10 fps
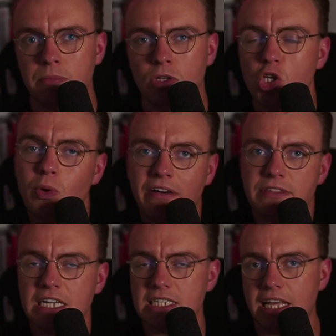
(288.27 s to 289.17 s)
you have
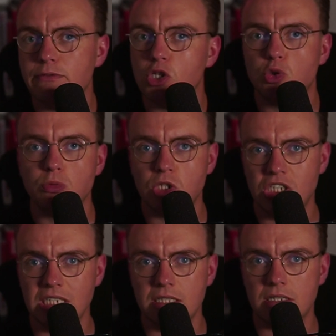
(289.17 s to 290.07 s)
things like virtual
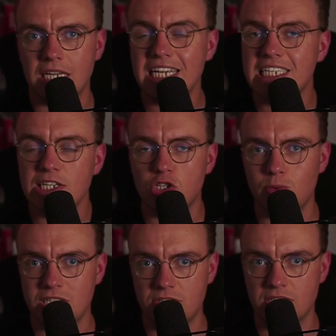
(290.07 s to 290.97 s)
machines, EC2
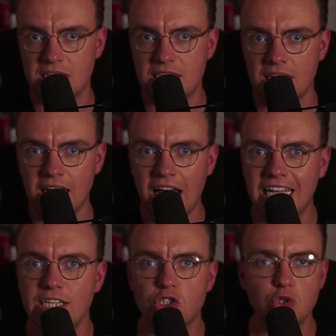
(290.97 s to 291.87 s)
instances.
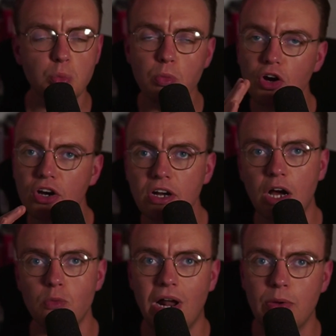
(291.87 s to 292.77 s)
And then somewhere
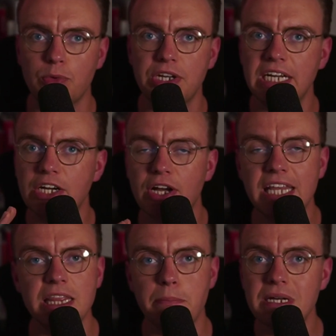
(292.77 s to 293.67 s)
around here
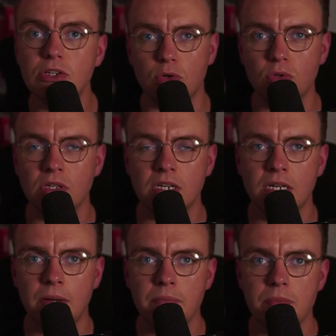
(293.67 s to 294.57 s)
in the middle,
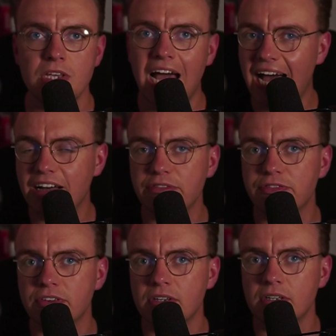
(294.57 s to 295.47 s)
you
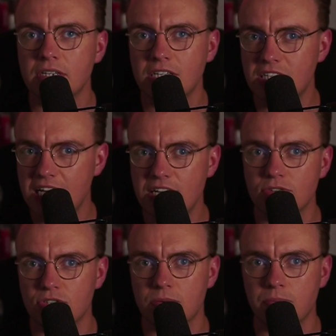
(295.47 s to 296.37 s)
have
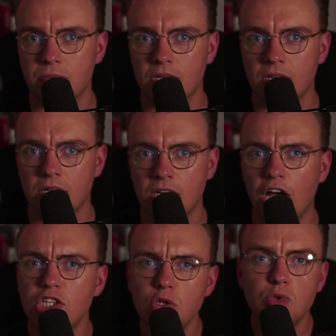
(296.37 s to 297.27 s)
containers.
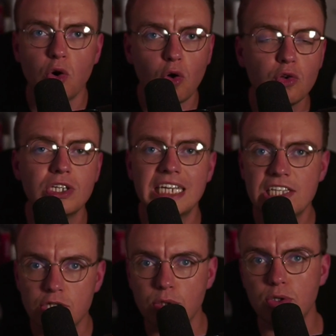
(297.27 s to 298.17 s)
And you don't need
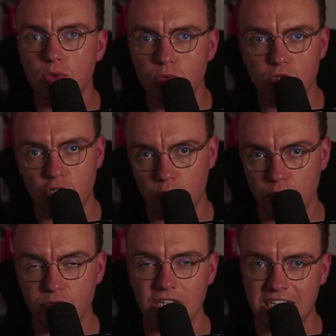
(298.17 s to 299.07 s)
to lose your
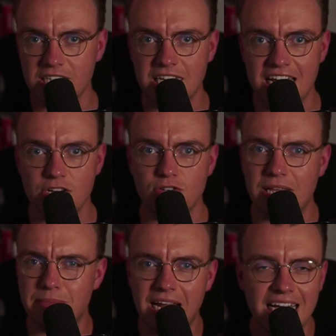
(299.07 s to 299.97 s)
lovely containers,
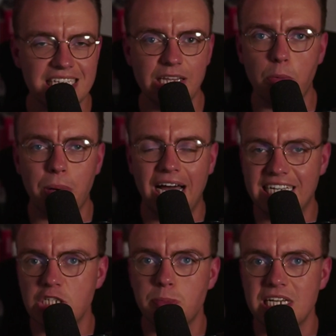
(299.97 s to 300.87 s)
them nice little
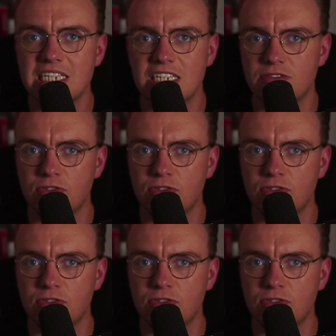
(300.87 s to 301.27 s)
packaged pieces of